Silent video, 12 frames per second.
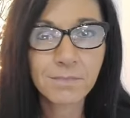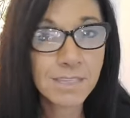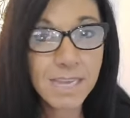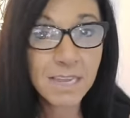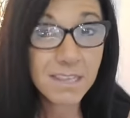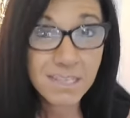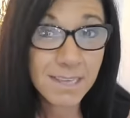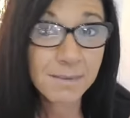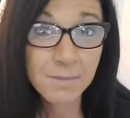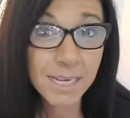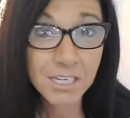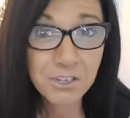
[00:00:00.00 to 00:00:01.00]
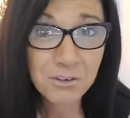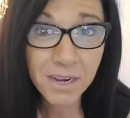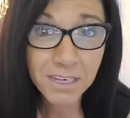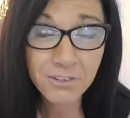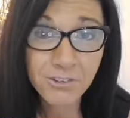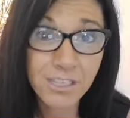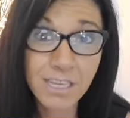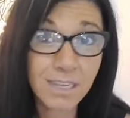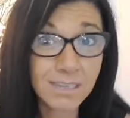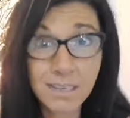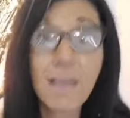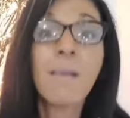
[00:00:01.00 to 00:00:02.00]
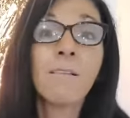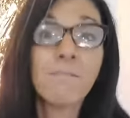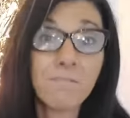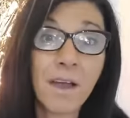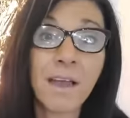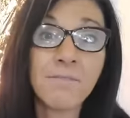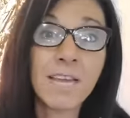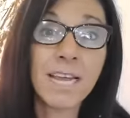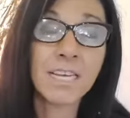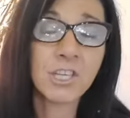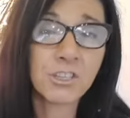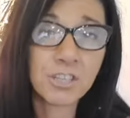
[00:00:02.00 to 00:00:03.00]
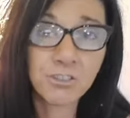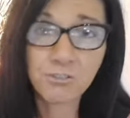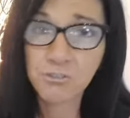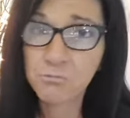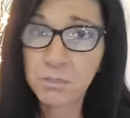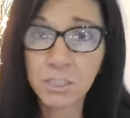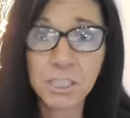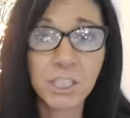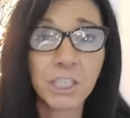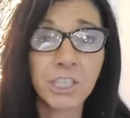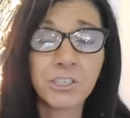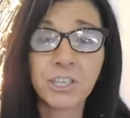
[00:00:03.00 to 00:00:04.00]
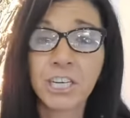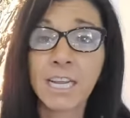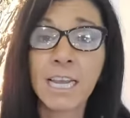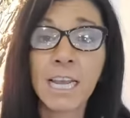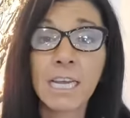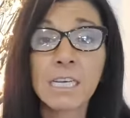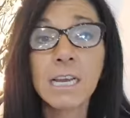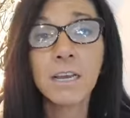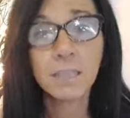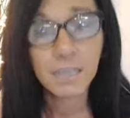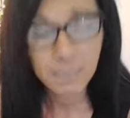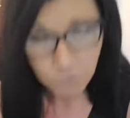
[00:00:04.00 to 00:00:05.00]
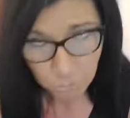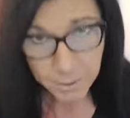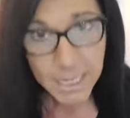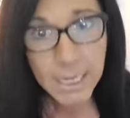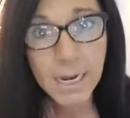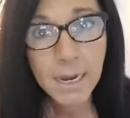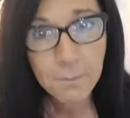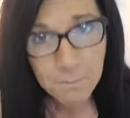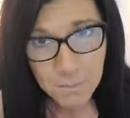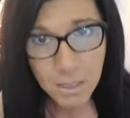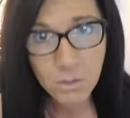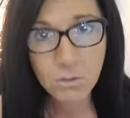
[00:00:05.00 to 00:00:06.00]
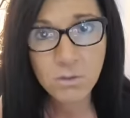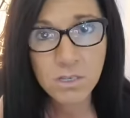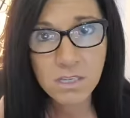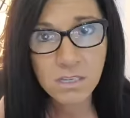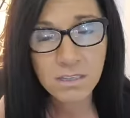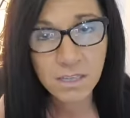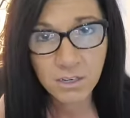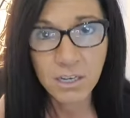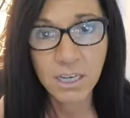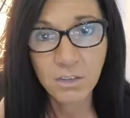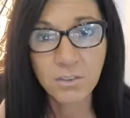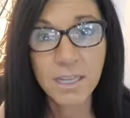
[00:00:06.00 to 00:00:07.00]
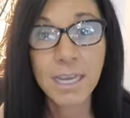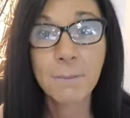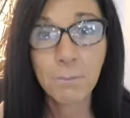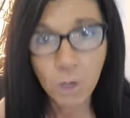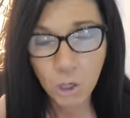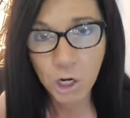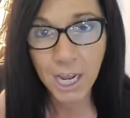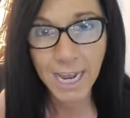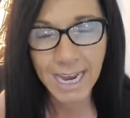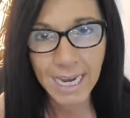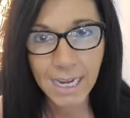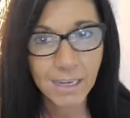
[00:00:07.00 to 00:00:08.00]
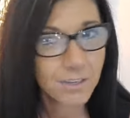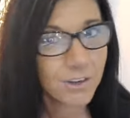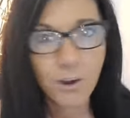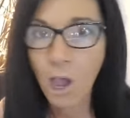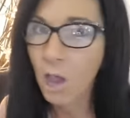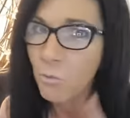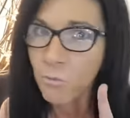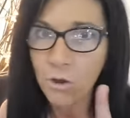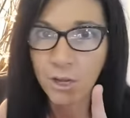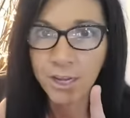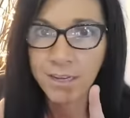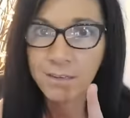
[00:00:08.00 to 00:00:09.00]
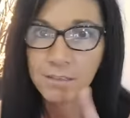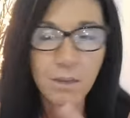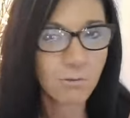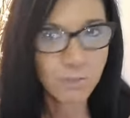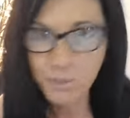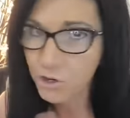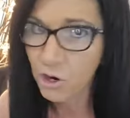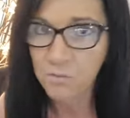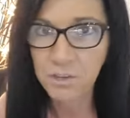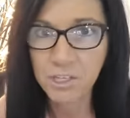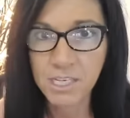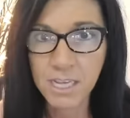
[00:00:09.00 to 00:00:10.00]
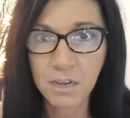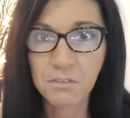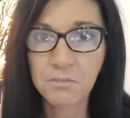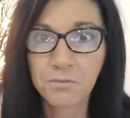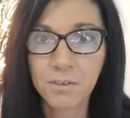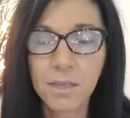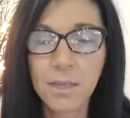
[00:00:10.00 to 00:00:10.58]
Say the same days you exercise. Five days, you're going to do really good. You're going to eat three meals that are healthy per day, not one. Don't starve yourself.